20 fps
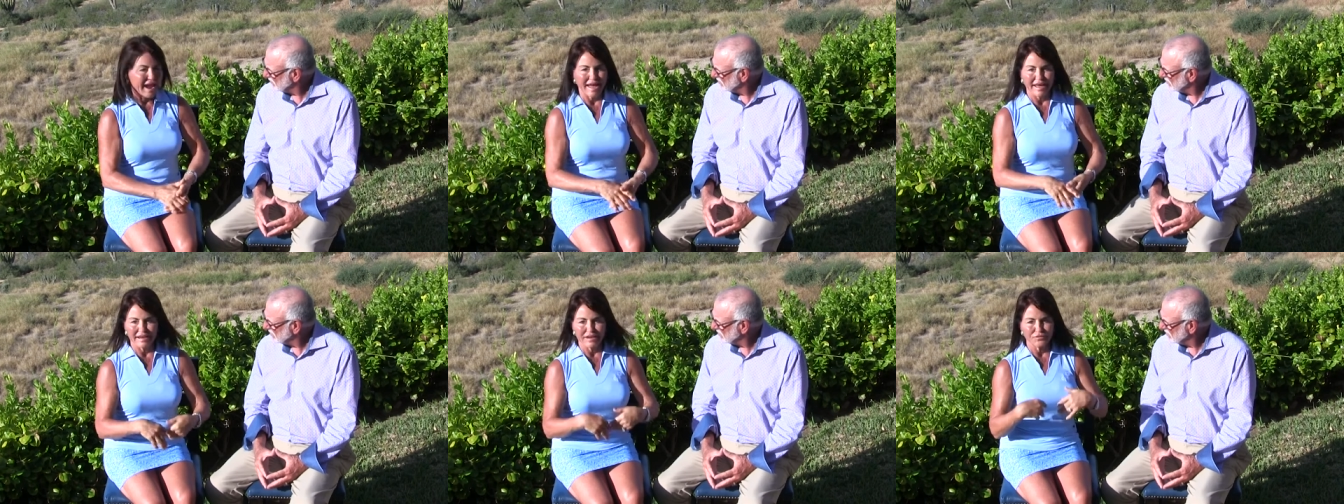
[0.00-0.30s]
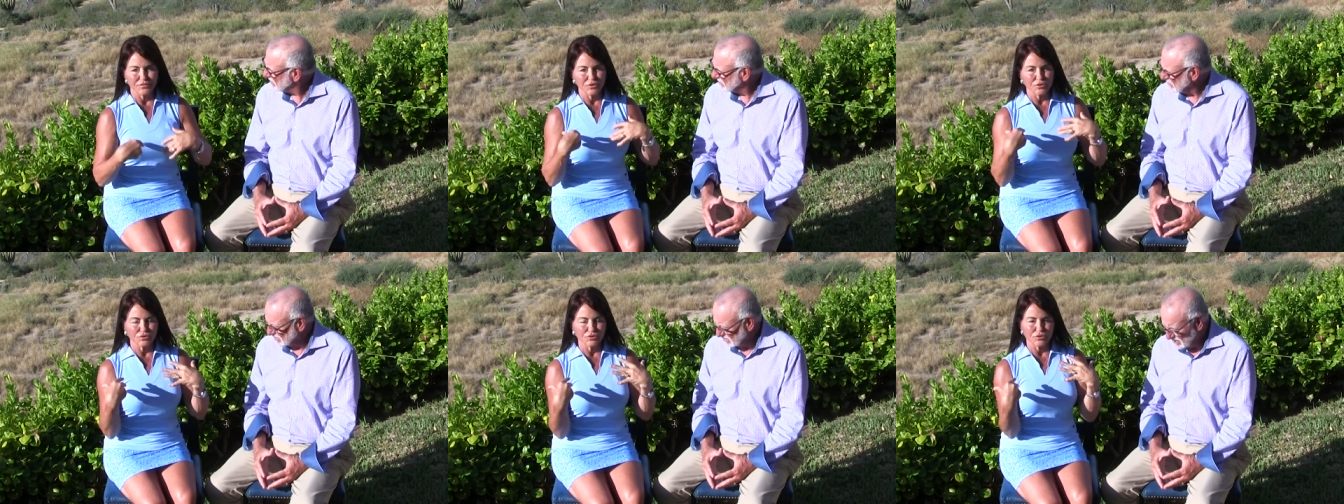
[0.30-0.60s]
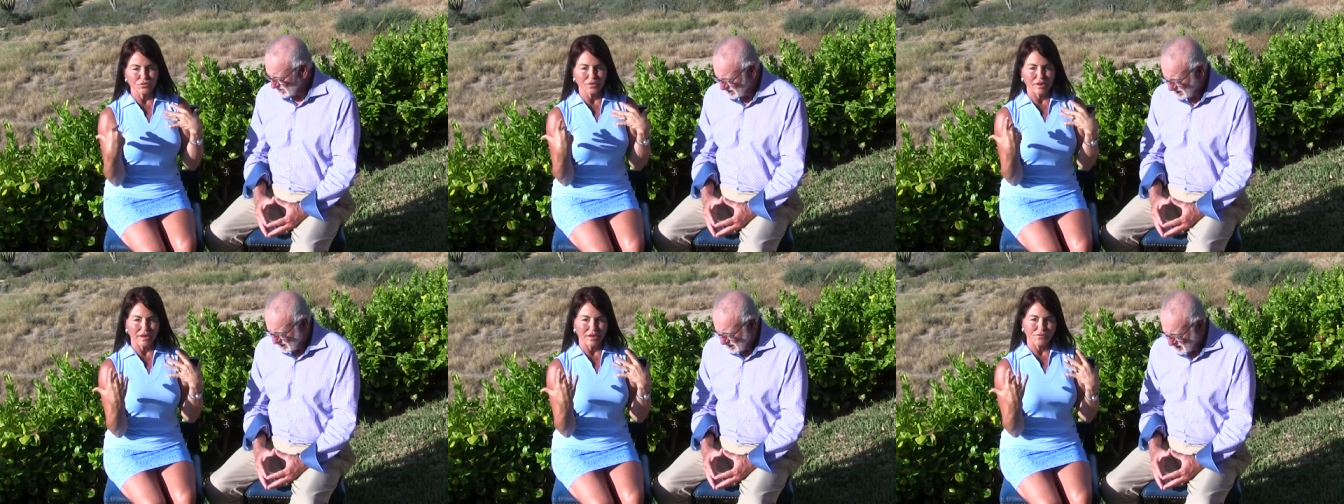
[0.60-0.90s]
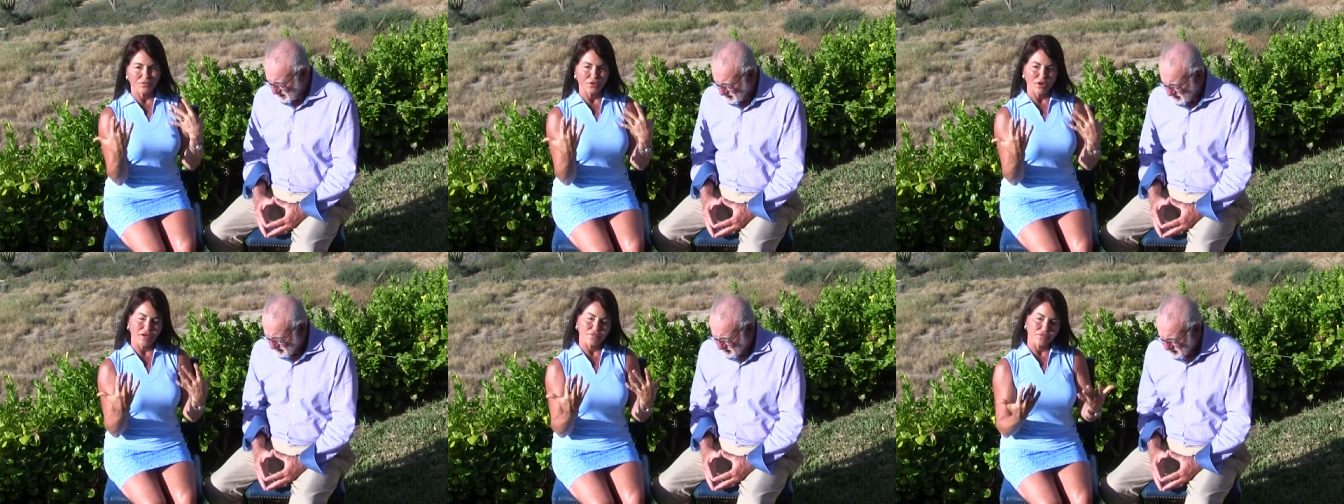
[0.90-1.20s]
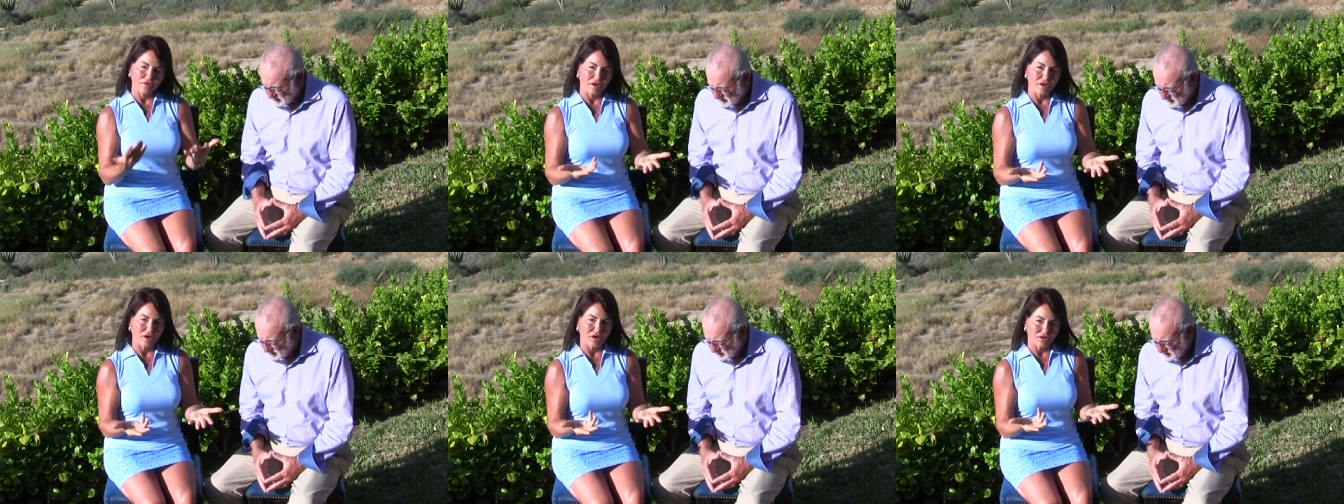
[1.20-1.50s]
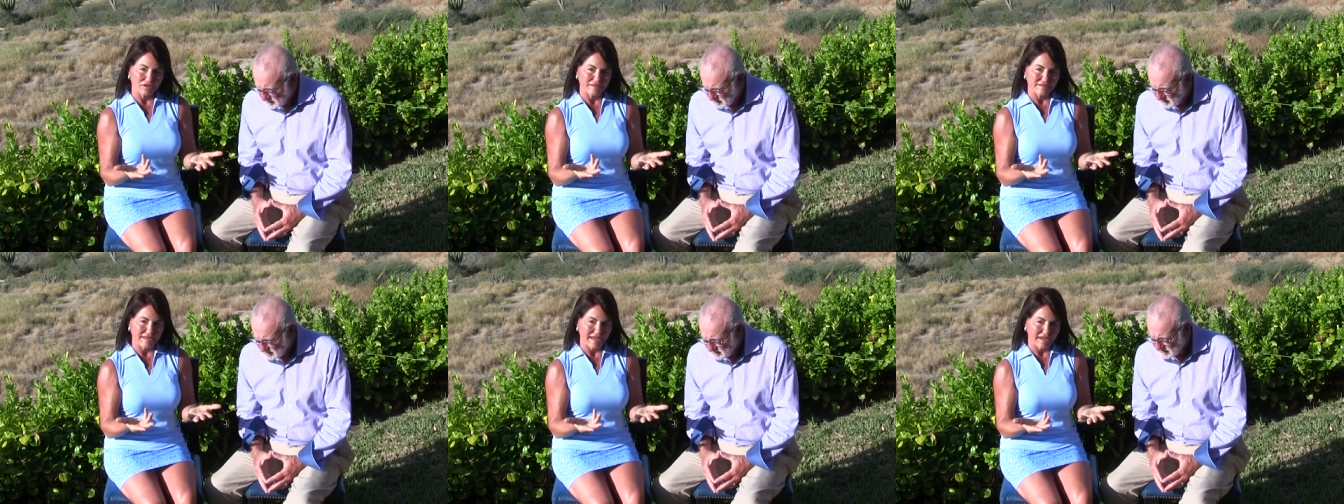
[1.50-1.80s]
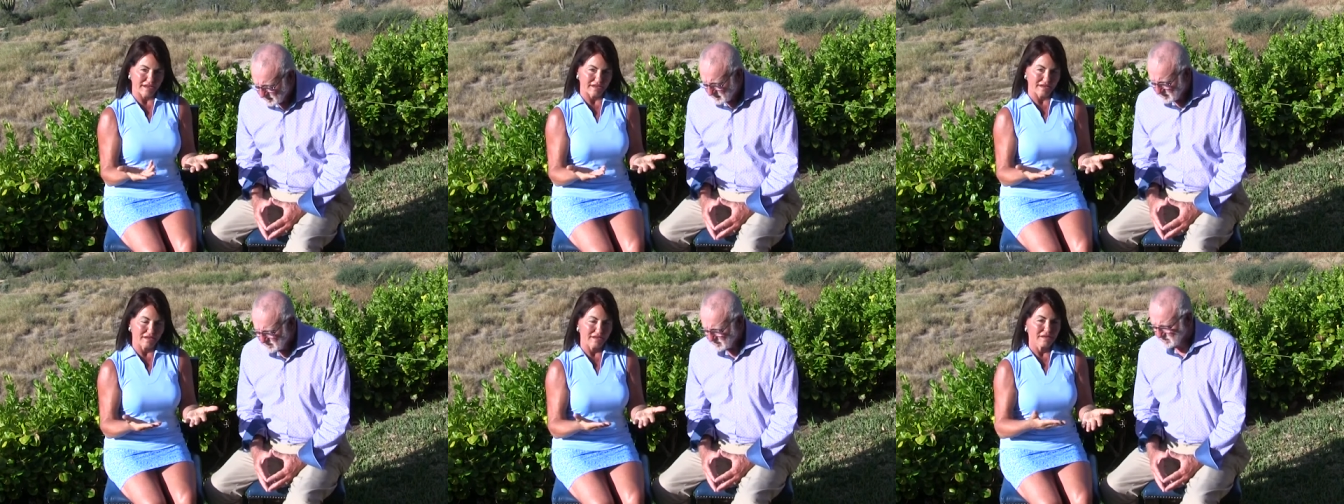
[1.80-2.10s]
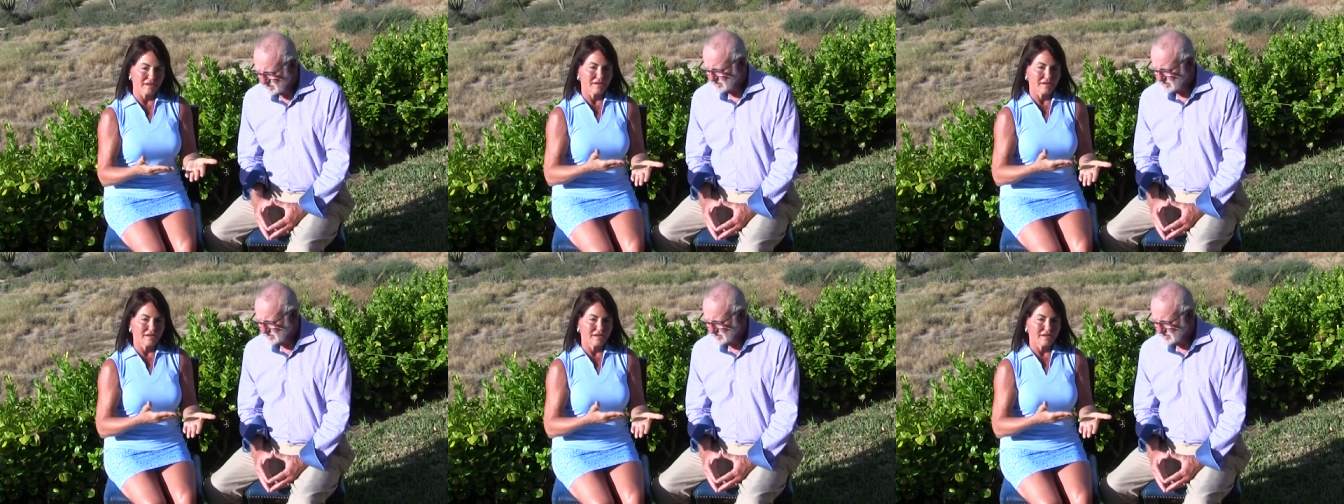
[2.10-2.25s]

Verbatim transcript: And if you do, if you have a heart attack